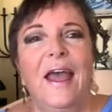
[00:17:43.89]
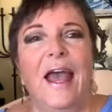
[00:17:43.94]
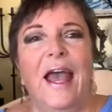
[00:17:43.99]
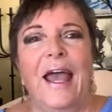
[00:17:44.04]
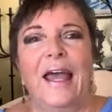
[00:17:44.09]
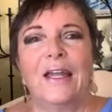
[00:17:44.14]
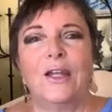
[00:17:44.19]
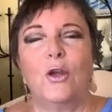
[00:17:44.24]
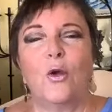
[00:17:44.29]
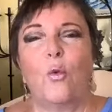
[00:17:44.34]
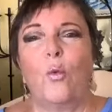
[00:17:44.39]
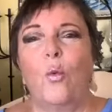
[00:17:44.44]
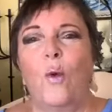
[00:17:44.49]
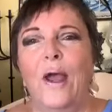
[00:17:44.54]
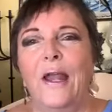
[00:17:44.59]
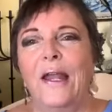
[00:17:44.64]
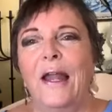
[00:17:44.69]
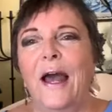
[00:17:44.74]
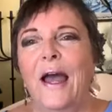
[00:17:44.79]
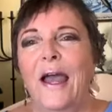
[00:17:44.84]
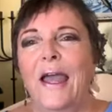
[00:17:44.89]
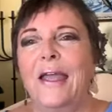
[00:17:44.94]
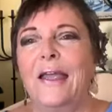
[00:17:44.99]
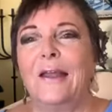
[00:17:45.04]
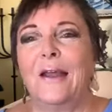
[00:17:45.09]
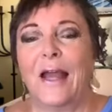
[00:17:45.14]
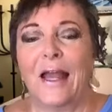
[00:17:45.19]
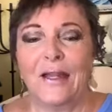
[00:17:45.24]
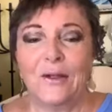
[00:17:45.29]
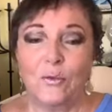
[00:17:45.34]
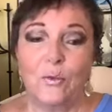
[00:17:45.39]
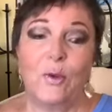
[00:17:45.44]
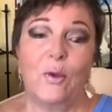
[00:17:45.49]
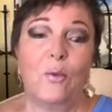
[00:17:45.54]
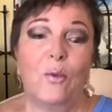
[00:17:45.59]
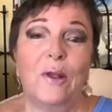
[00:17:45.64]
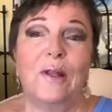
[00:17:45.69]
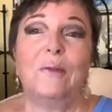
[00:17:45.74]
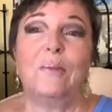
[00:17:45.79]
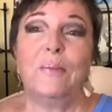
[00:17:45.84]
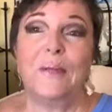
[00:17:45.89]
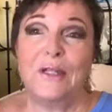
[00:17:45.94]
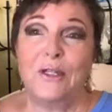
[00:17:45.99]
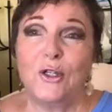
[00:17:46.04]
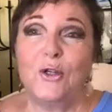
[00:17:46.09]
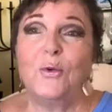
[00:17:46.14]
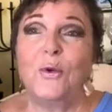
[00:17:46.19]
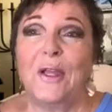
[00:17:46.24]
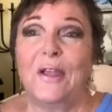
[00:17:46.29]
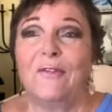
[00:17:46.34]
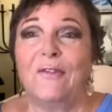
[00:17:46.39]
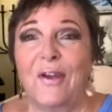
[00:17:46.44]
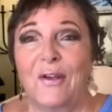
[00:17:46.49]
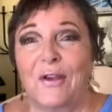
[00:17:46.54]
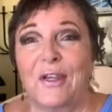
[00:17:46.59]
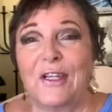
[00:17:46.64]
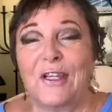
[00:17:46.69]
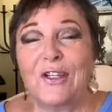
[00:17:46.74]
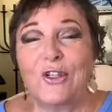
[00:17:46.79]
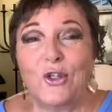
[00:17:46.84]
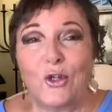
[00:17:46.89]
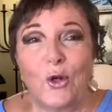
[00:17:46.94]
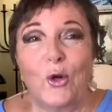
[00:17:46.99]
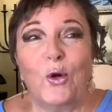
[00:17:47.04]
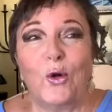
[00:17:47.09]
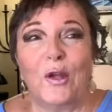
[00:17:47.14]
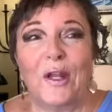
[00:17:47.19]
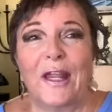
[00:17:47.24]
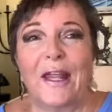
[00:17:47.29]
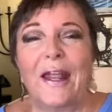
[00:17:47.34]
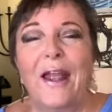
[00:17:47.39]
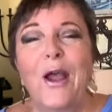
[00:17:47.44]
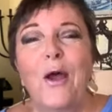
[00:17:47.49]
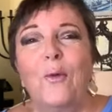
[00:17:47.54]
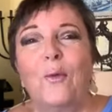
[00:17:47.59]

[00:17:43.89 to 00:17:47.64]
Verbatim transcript: And when I, and we will be doing very shortly,